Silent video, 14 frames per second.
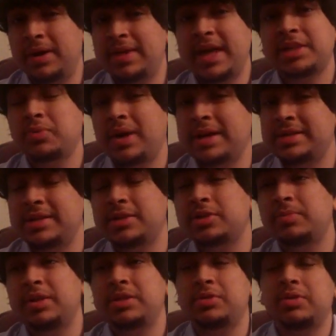That's why I did so
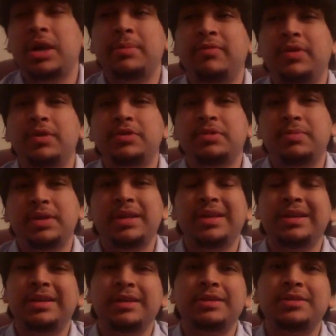many Toonami videos in the beginning,
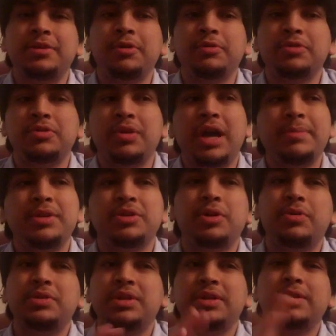because Toonami's
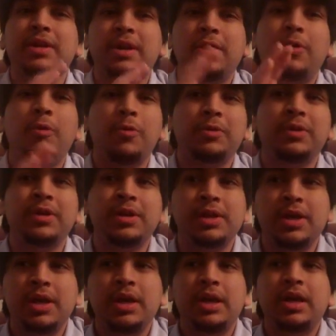always gonna hold
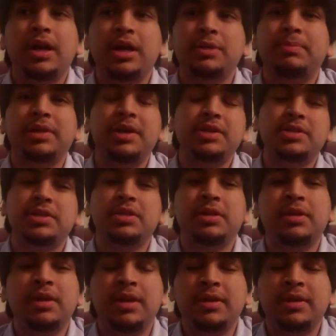a place in